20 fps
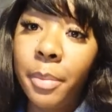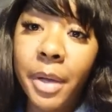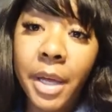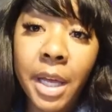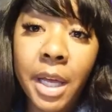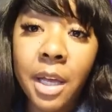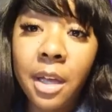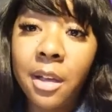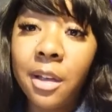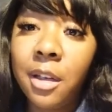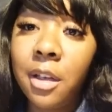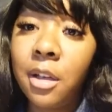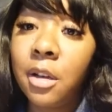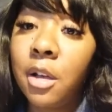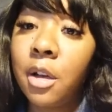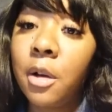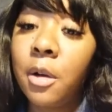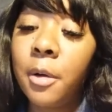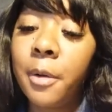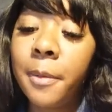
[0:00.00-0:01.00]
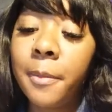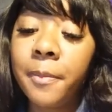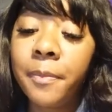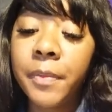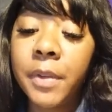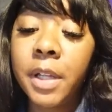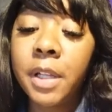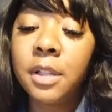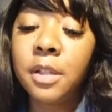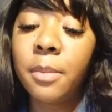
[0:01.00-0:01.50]
but
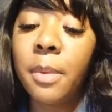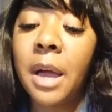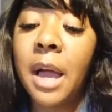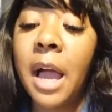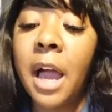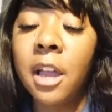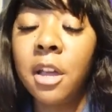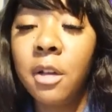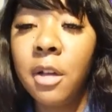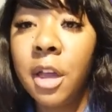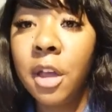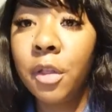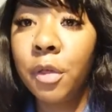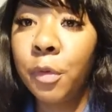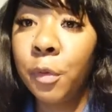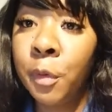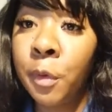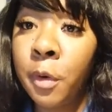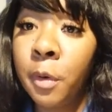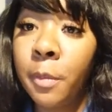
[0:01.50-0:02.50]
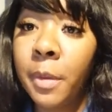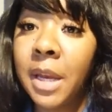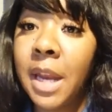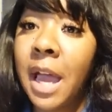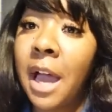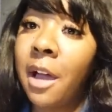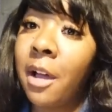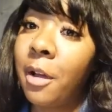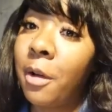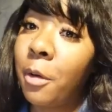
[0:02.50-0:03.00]
it's about how you get through them
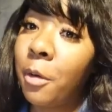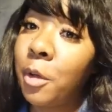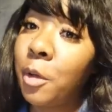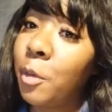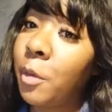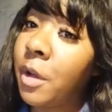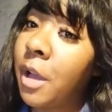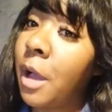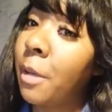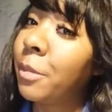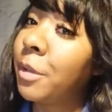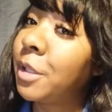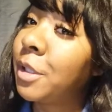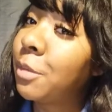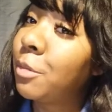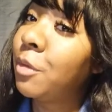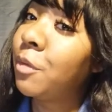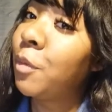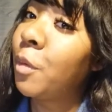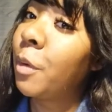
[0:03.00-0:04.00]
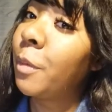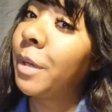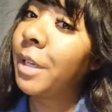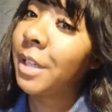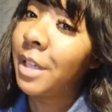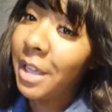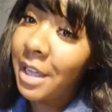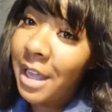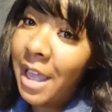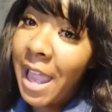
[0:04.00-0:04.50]
and how you accomplish to move
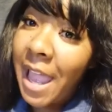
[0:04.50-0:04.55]
forward.